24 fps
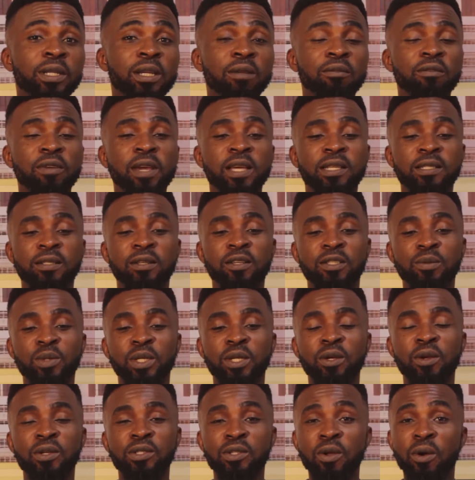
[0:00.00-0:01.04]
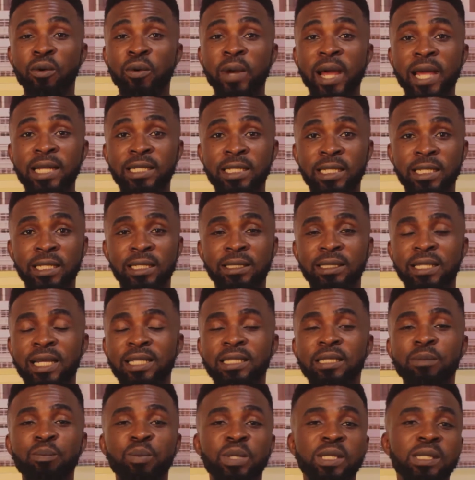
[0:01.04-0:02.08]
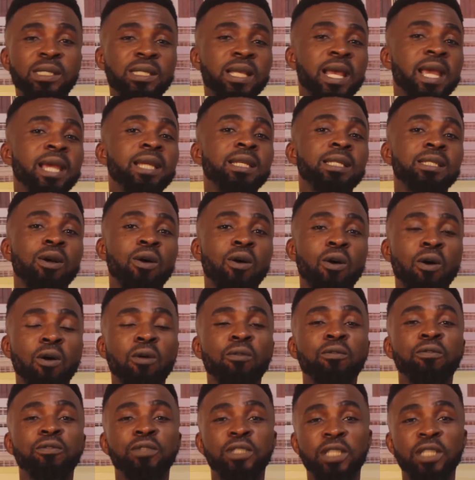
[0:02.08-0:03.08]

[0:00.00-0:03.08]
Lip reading: investors because already 30% of